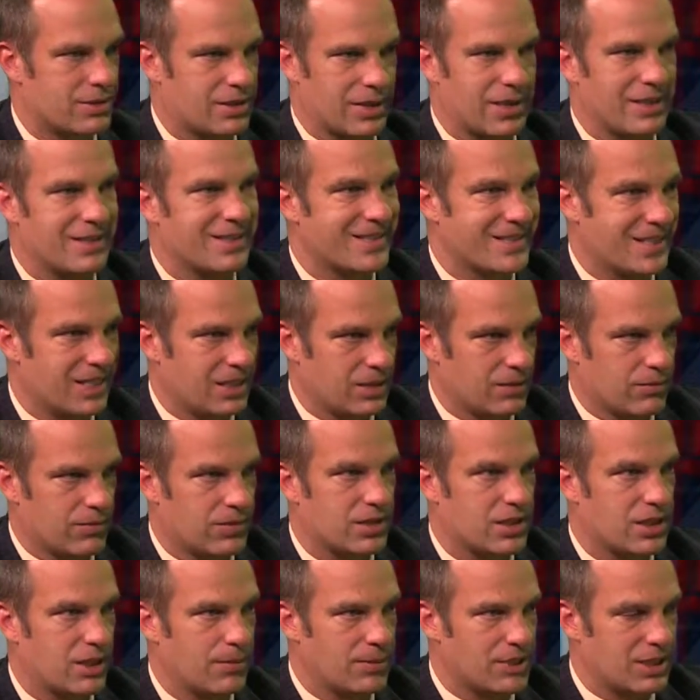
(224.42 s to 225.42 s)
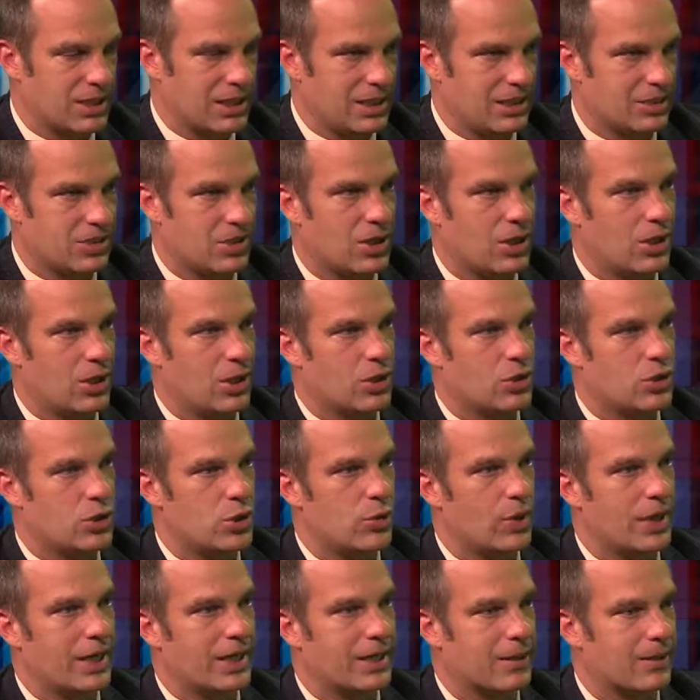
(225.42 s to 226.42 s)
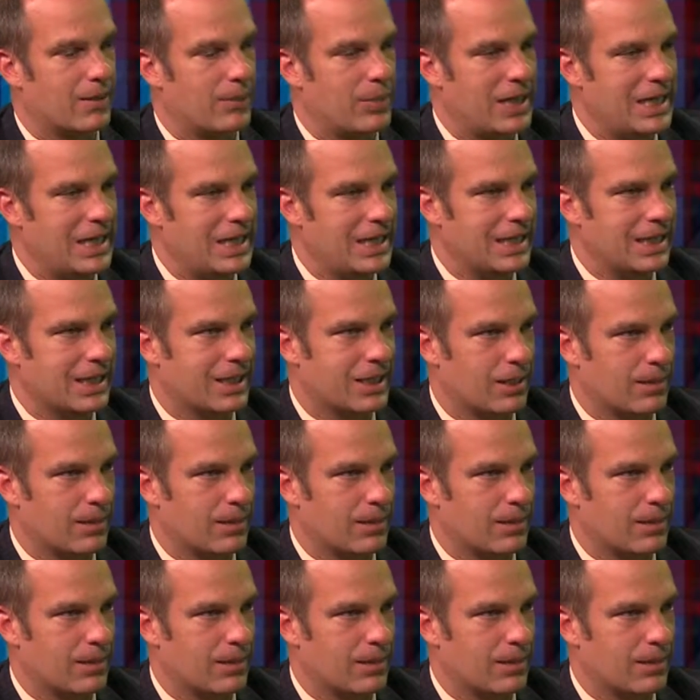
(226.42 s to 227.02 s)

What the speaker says: incentives, subsidies to a competing